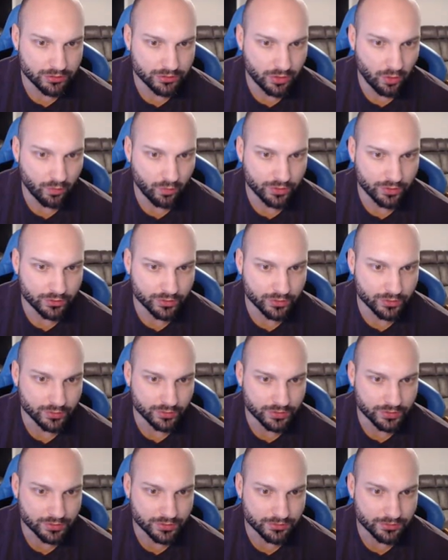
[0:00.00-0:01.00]
no real
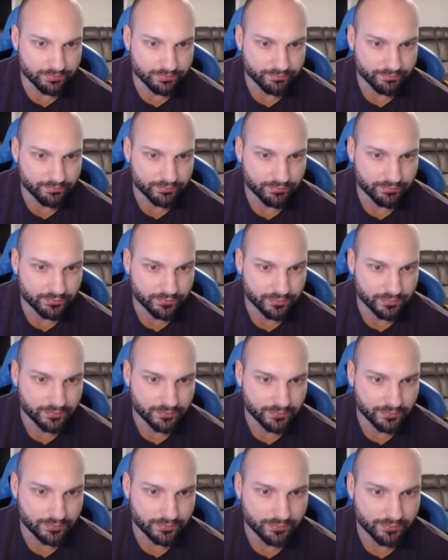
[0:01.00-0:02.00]
news
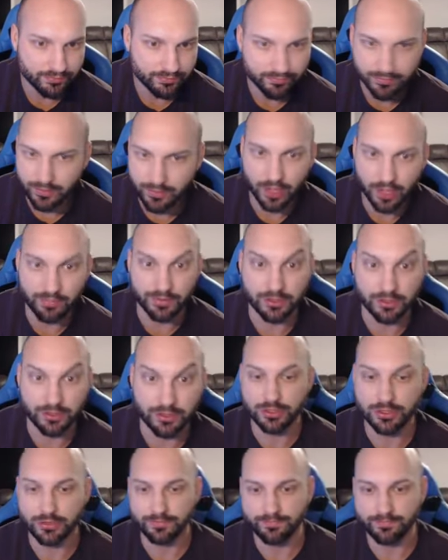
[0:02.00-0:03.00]
of
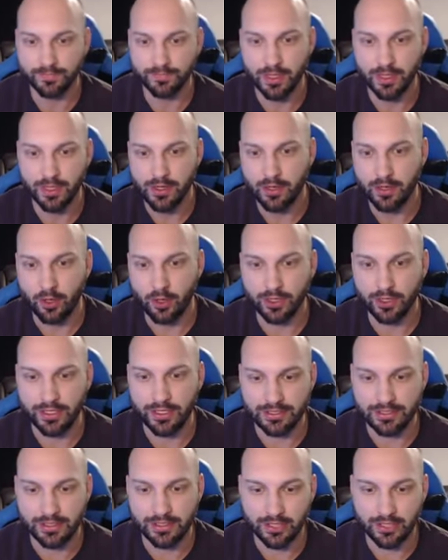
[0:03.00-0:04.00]
interest.
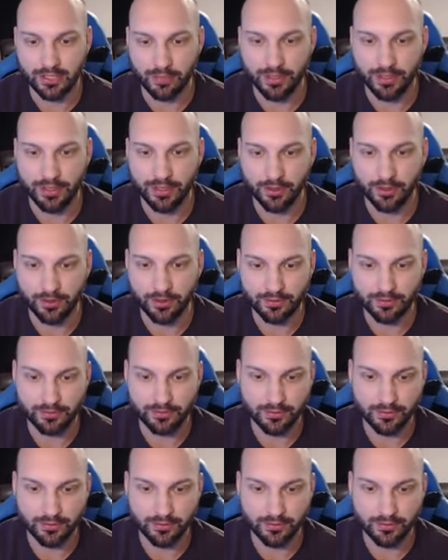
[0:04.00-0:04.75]
Earnings is up here